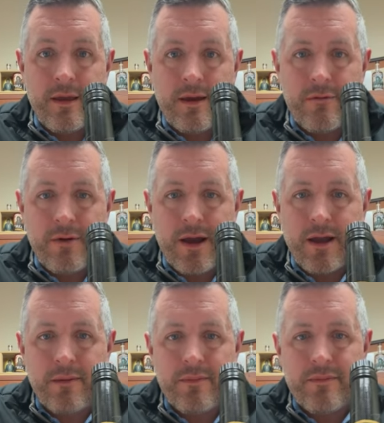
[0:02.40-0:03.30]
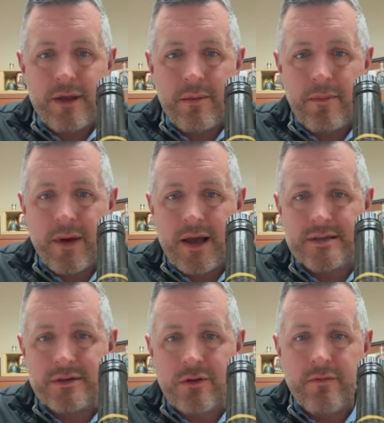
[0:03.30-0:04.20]
All right, time to
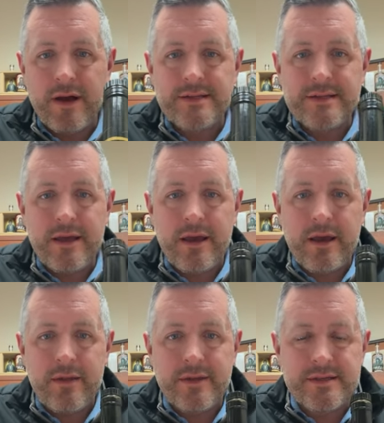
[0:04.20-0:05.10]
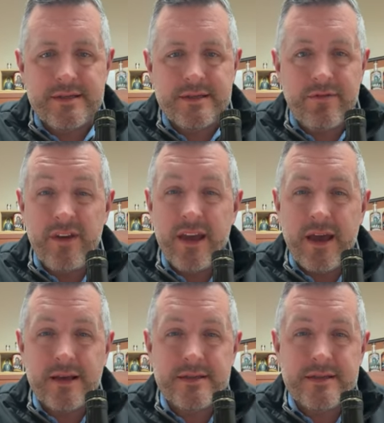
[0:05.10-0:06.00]
pass the Courvoisier. This is the V
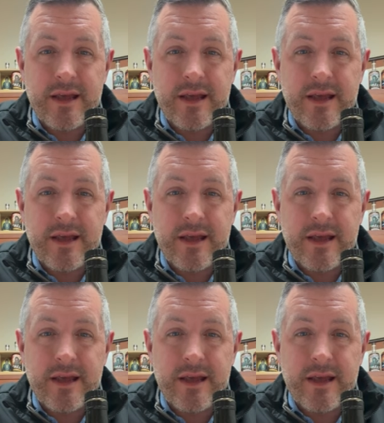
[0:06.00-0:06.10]
S,